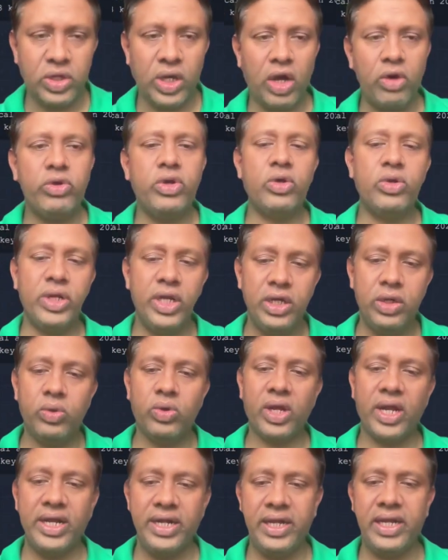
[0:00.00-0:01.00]
So how you need
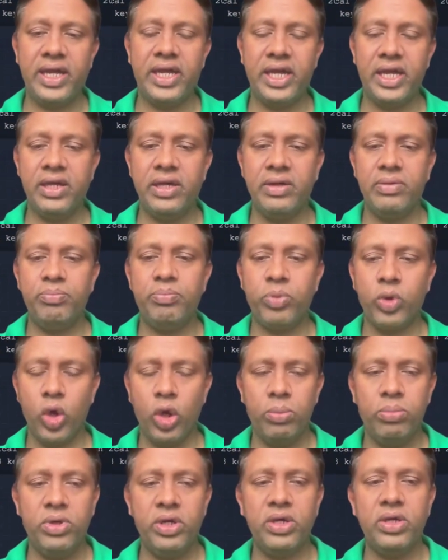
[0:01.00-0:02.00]
to write a
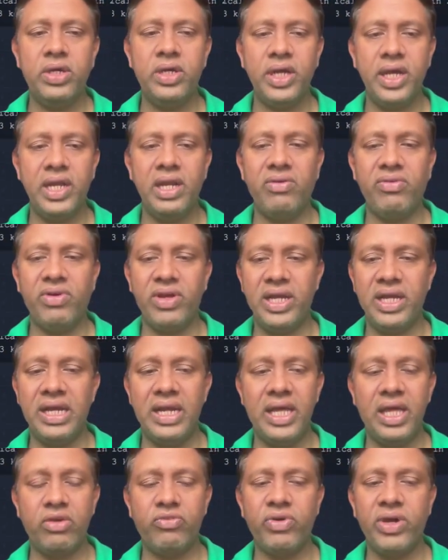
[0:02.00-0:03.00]
prompt in a very
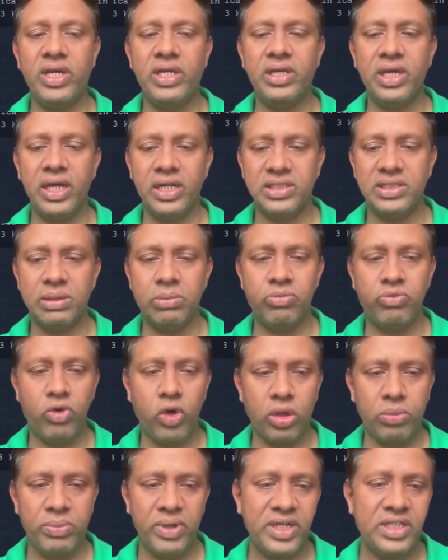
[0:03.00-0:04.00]
clear way and some
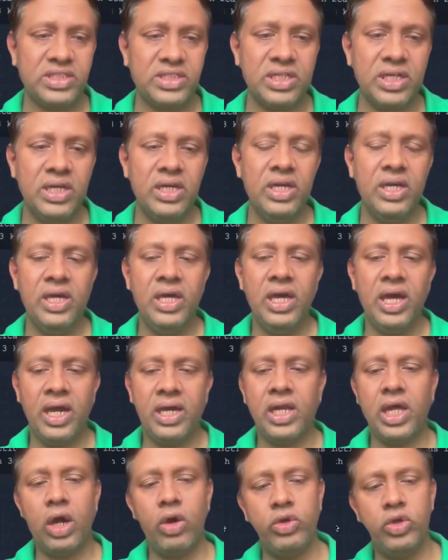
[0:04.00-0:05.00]
formats,
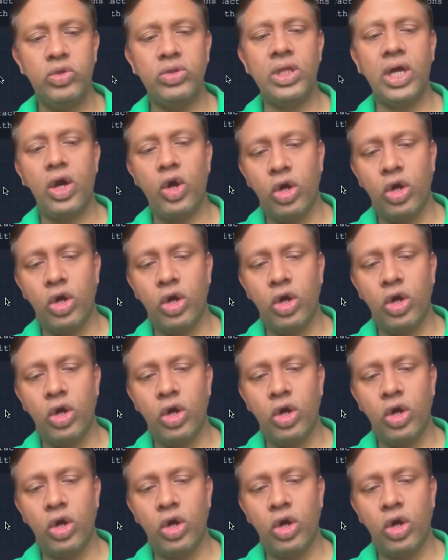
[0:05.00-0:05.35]
and how the